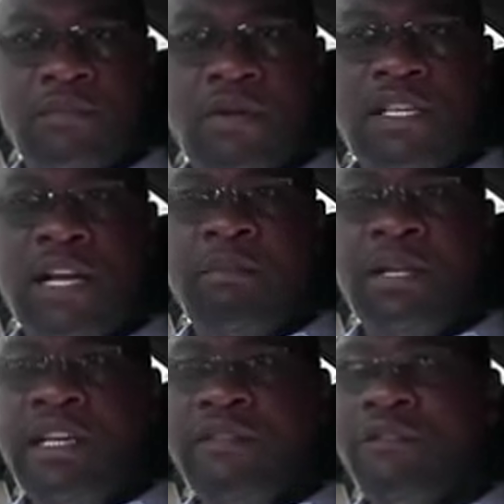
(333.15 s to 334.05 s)
Because I
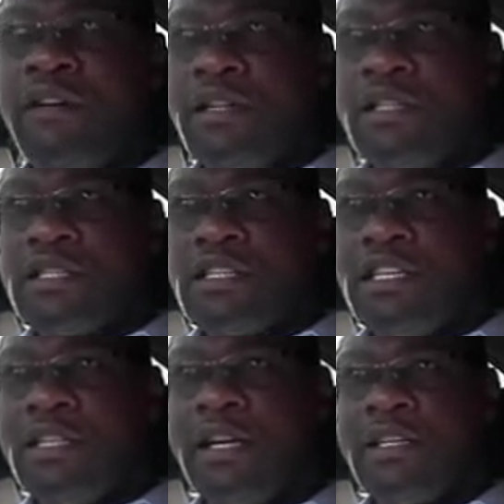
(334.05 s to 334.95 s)
believe
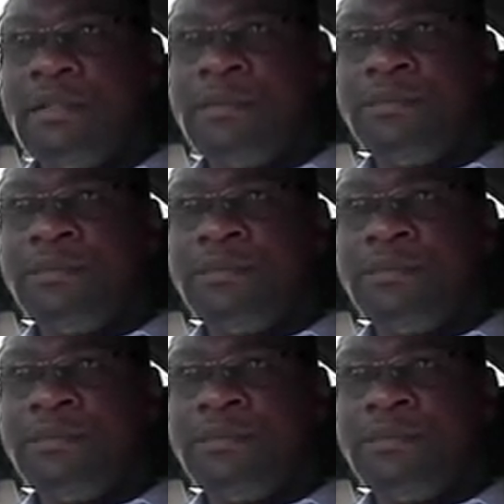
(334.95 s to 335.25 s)
honestly that